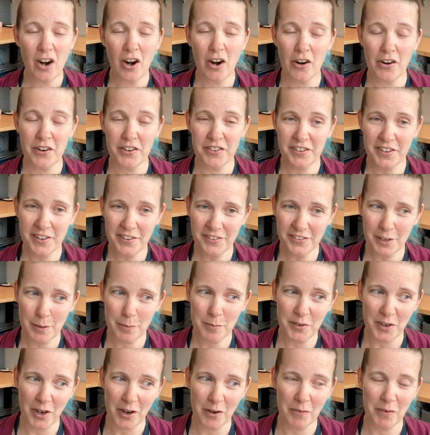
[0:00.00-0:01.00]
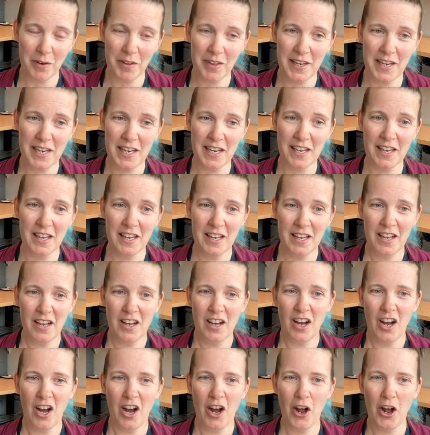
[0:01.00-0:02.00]
our systems aren't really
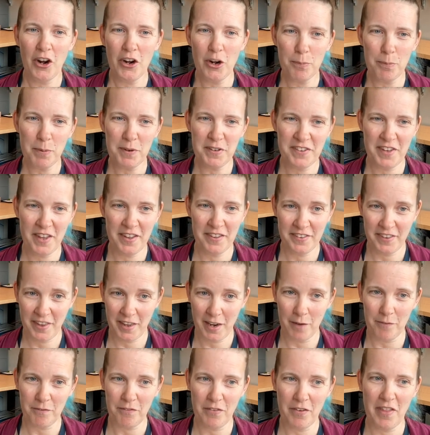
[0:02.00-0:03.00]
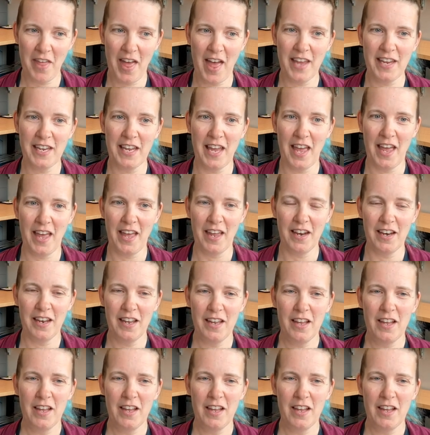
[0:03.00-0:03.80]
100% set up for that yet.